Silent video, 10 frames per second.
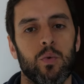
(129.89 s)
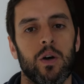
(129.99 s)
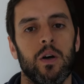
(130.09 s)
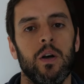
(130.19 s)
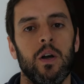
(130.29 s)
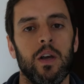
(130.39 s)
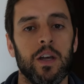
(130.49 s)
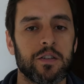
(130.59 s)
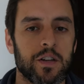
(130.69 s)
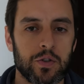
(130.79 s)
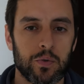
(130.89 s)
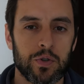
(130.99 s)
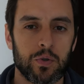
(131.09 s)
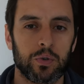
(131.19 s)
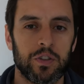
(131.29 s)
were international
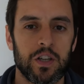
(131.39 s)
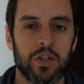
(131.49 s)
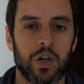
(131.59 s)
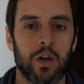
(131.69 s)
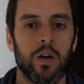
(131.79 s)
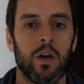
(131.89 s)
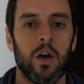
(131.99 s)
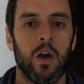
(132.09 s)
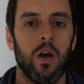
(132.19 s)
school teacher,